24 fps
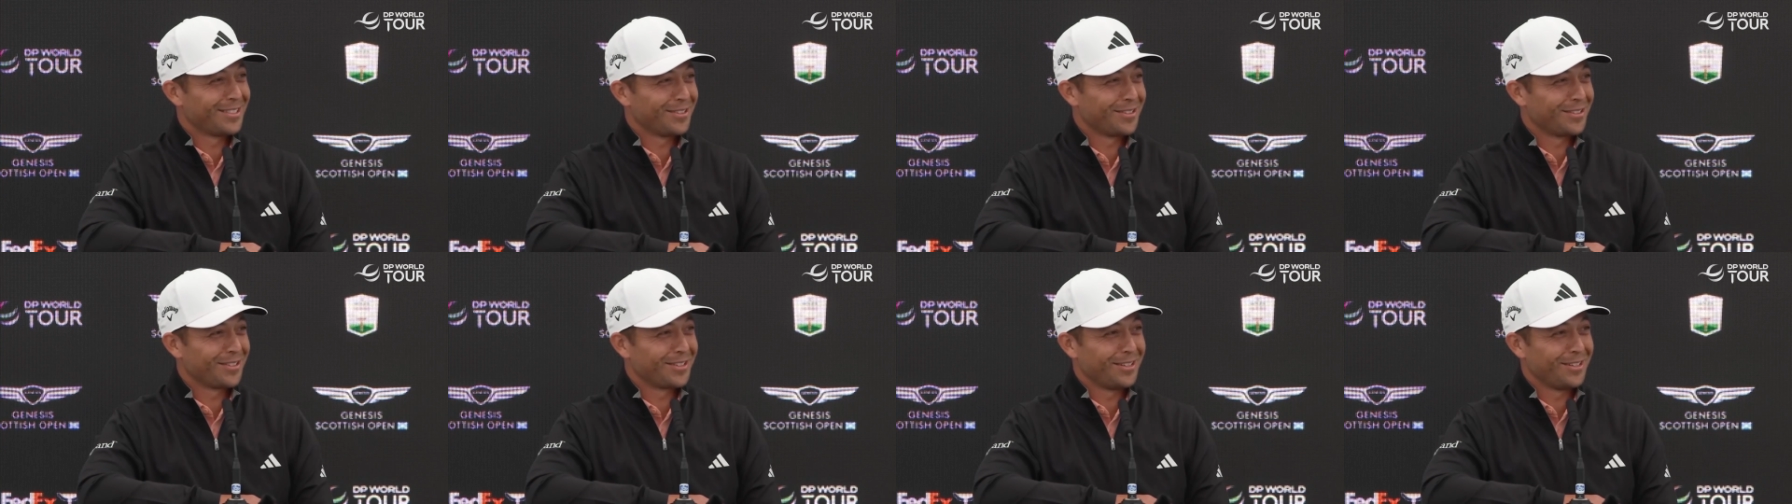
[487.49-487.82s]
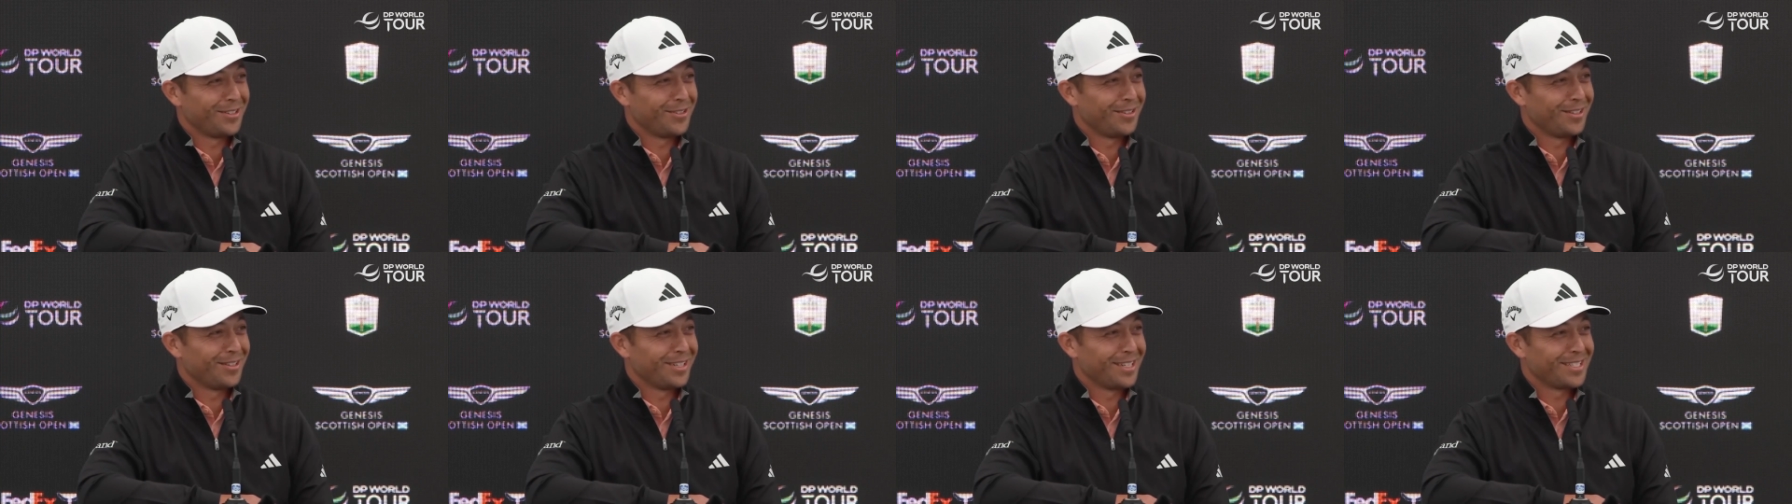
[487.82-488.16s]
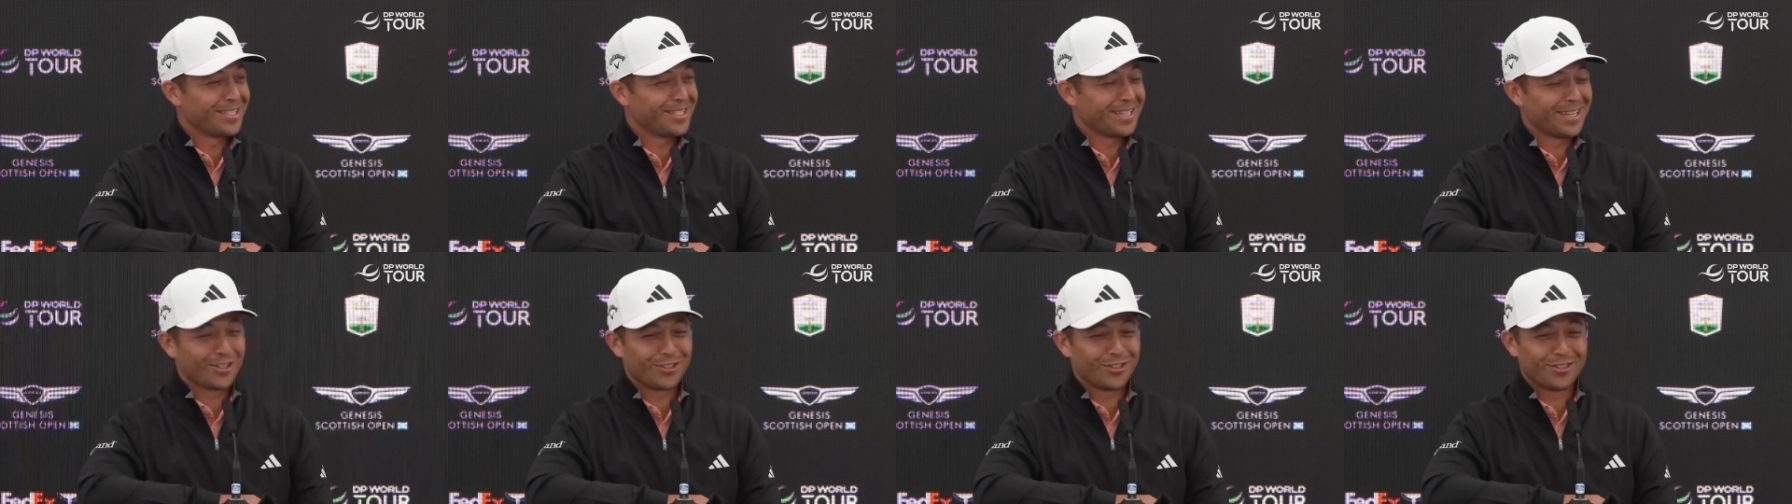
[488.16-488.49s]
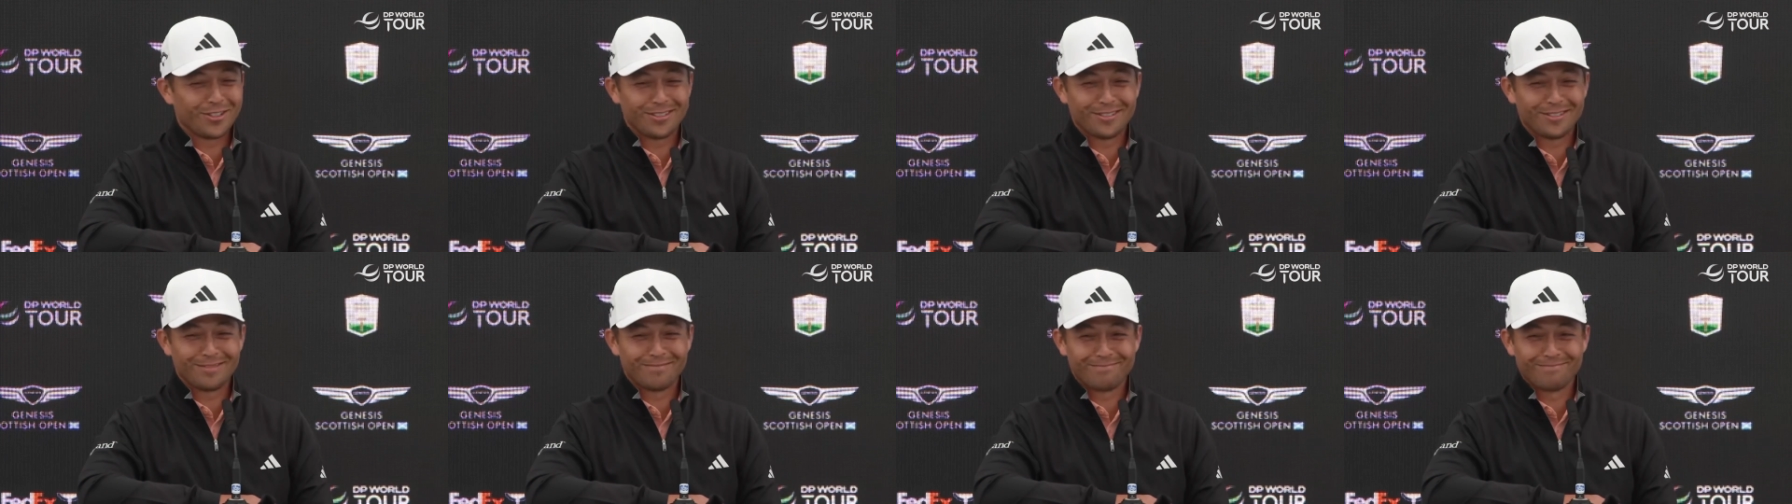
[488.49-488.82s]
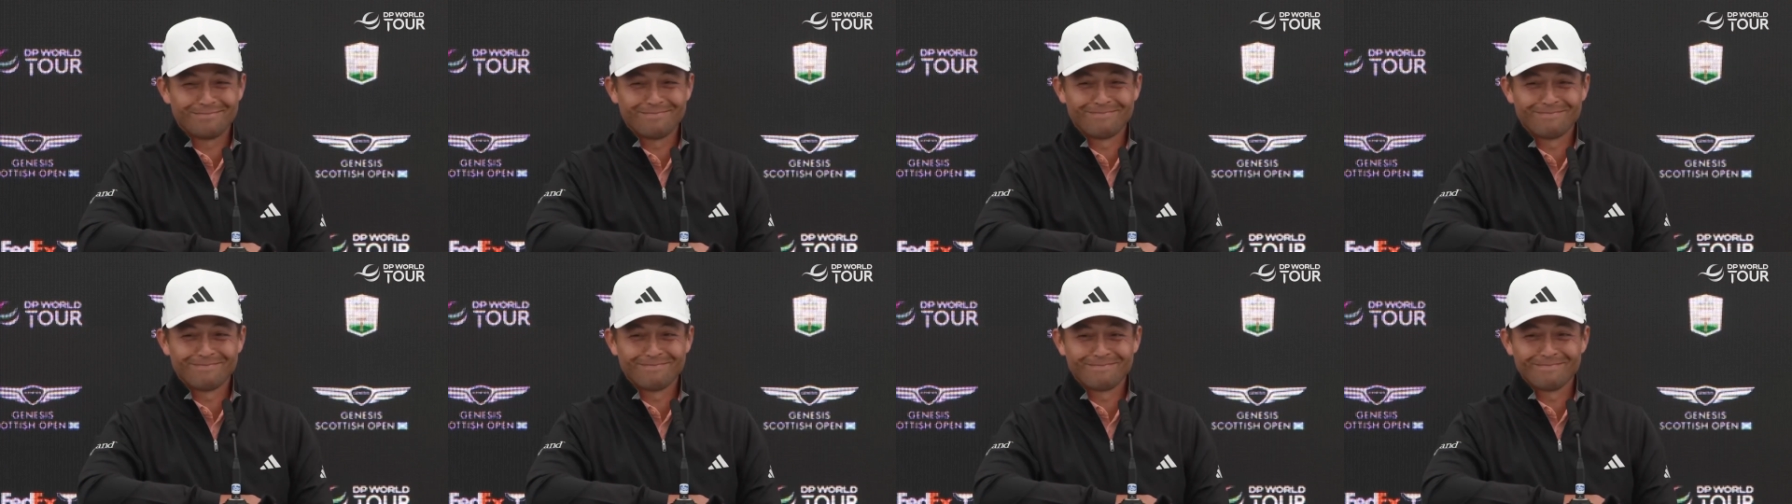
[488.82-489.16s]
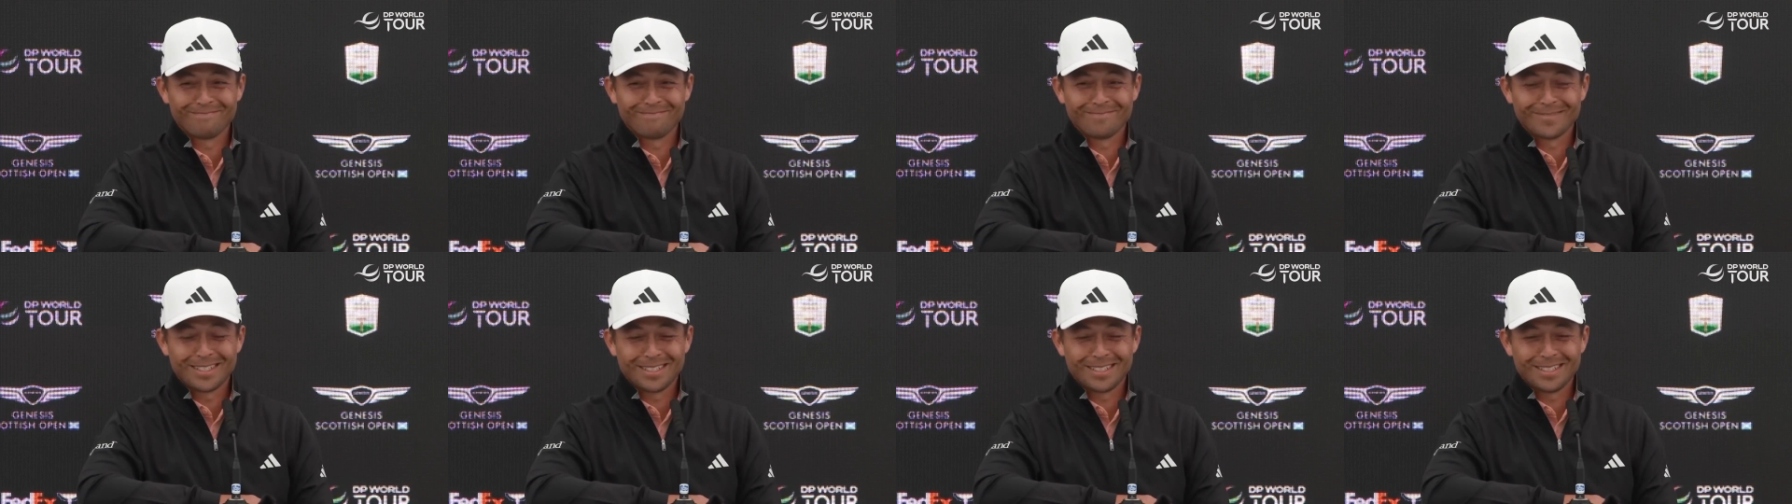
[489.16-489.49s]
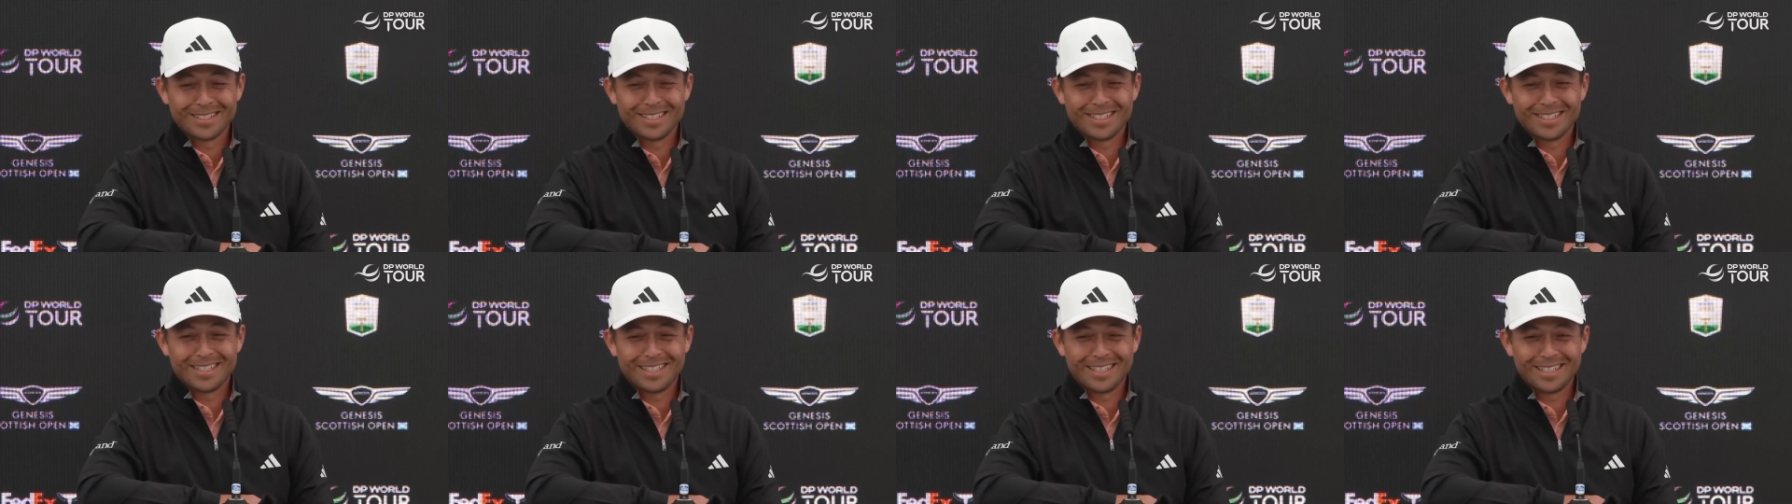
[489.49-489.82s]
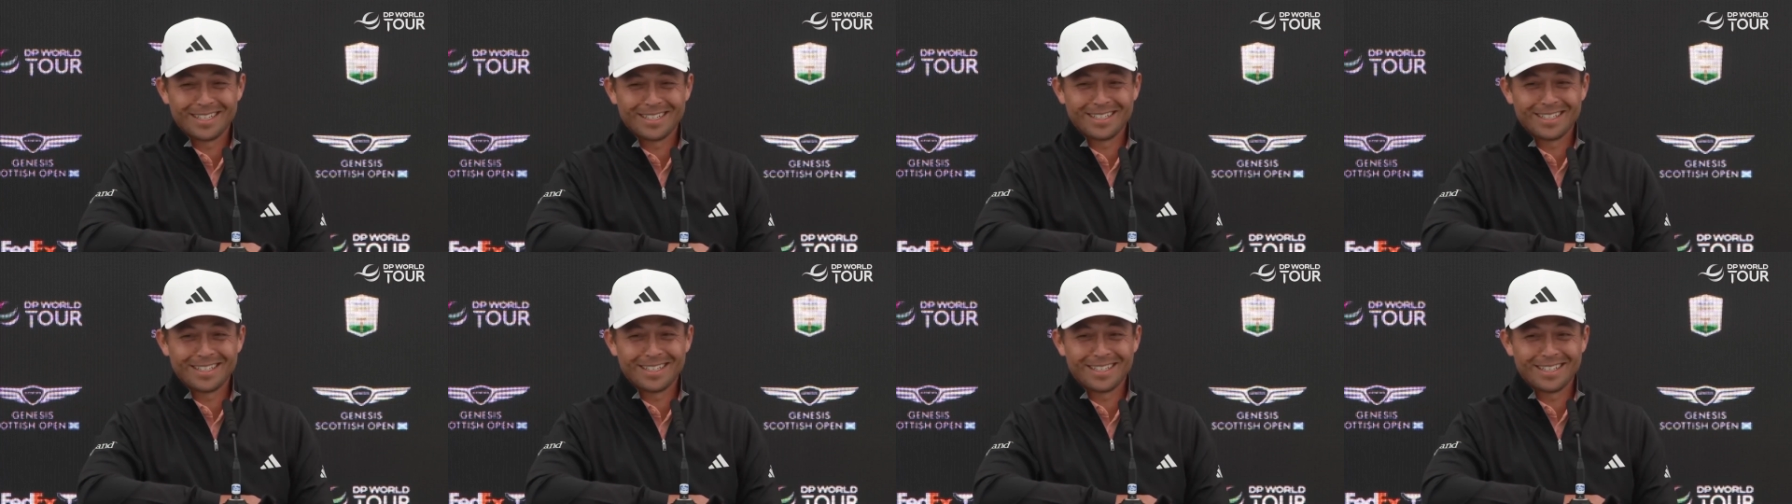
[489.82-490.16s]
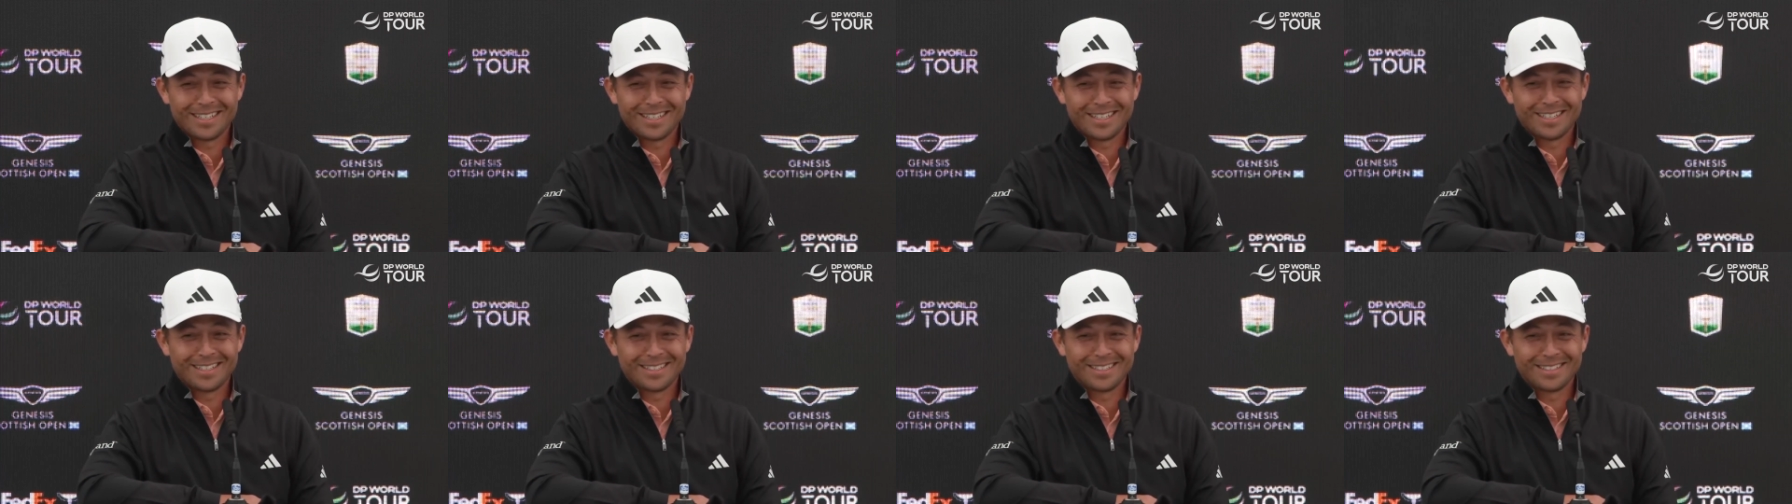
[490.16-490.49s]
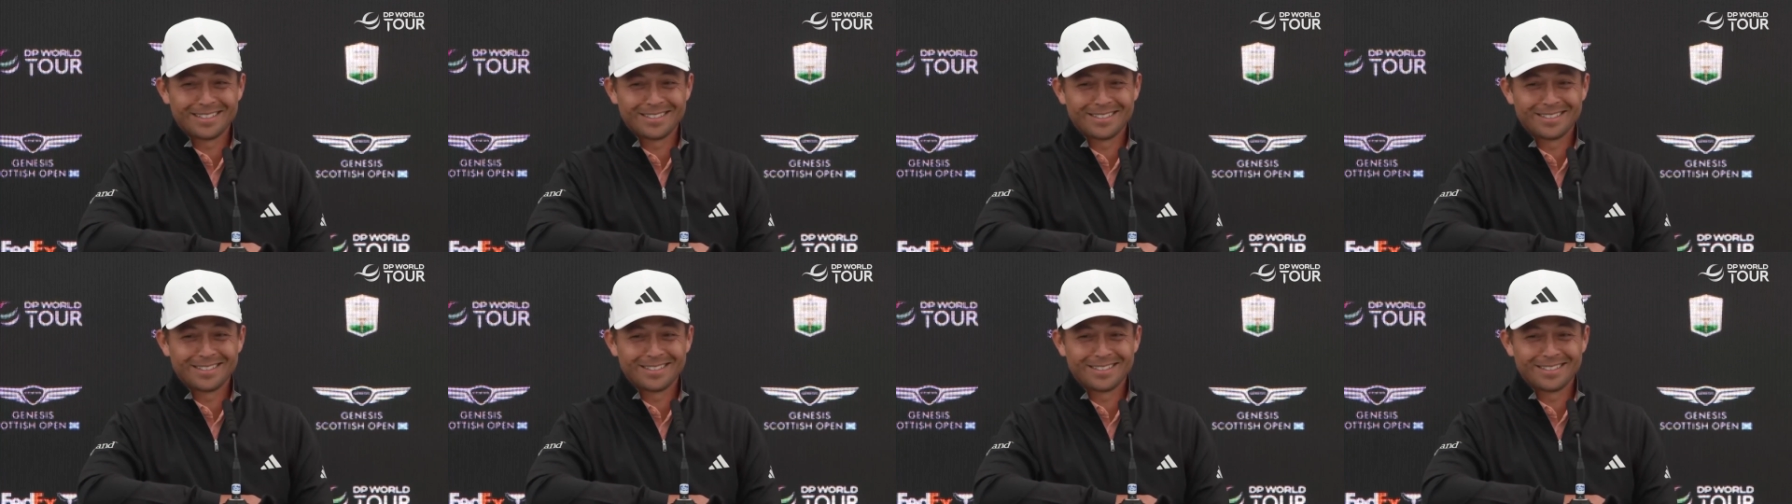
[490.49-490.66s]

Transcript: little canoodling session, and uh,